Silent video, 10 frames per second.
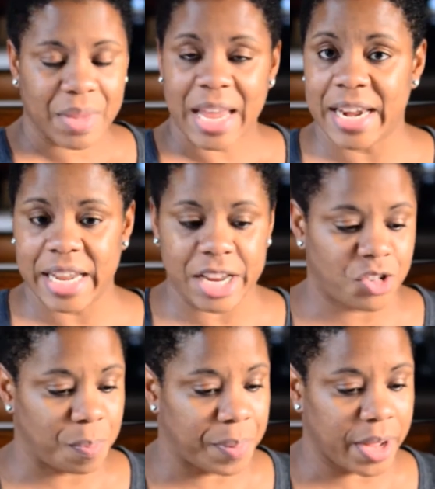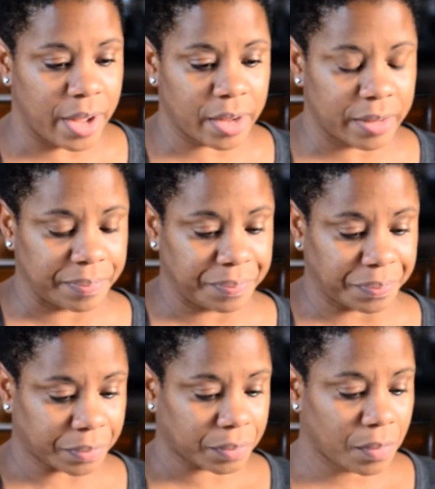in each book.
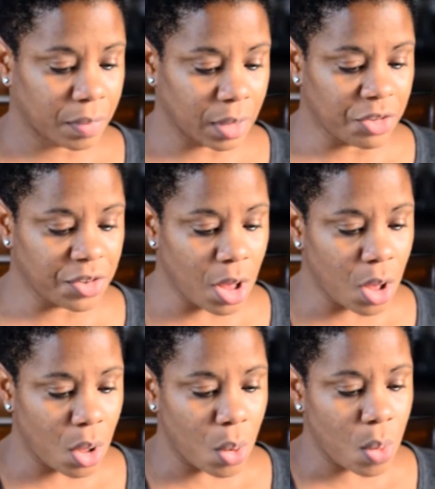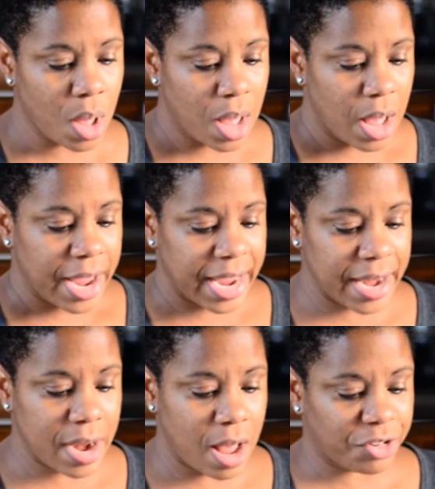So
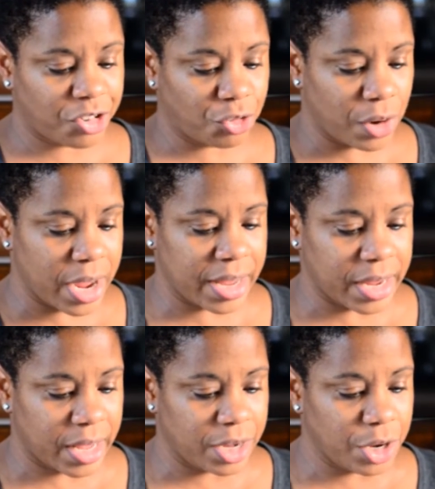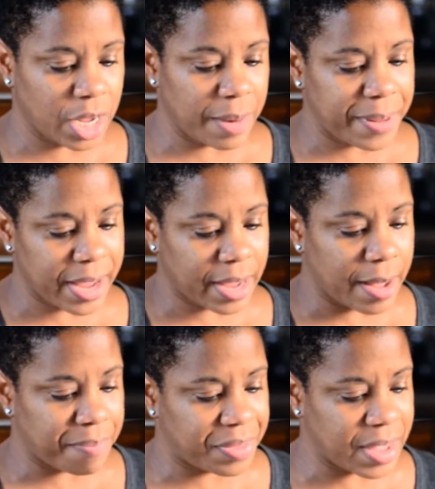in Australia, you're going to pick
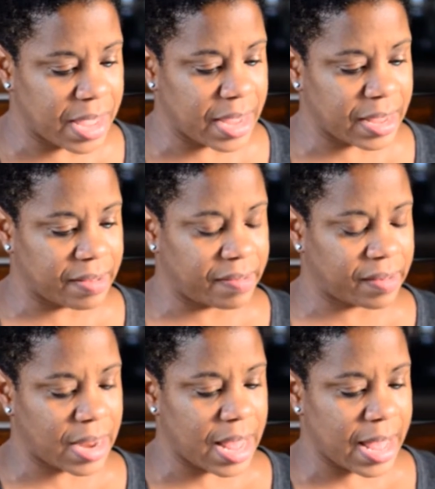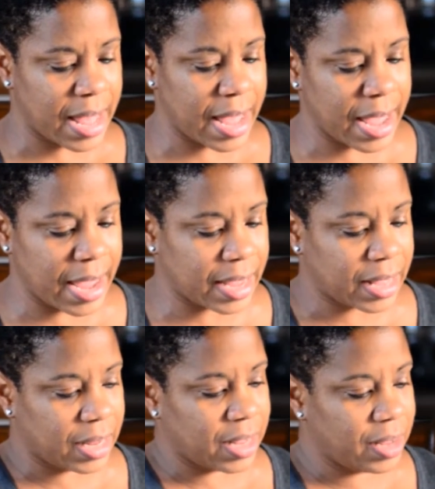up things like,
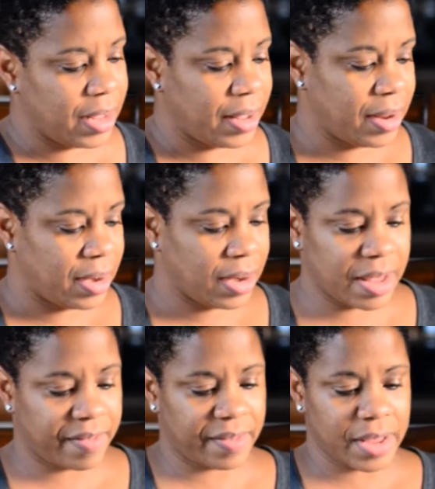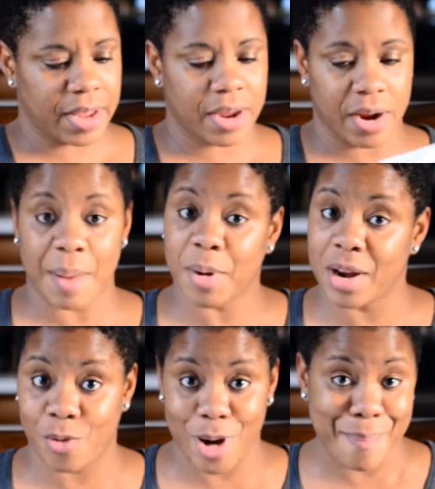let's see here, and I'm going
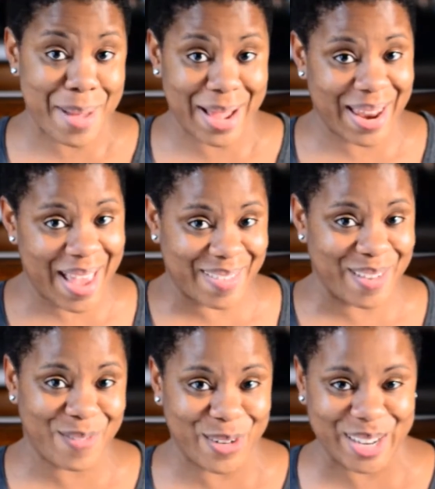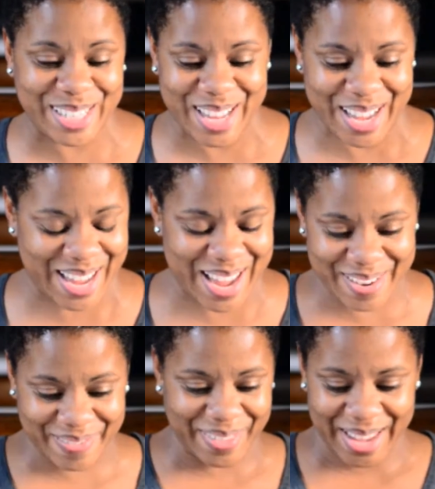to grab my glasses for a
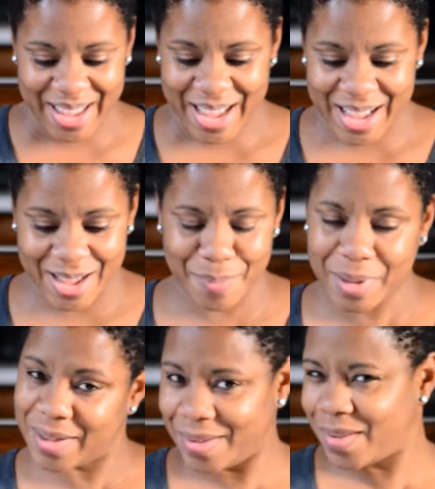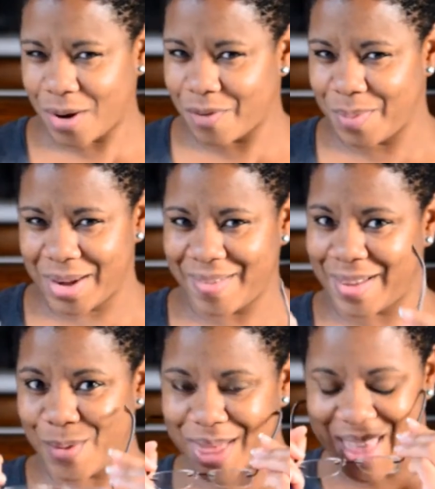second because it's hard for me to
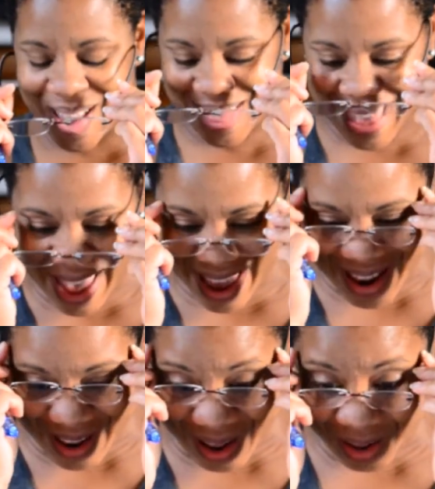see without that.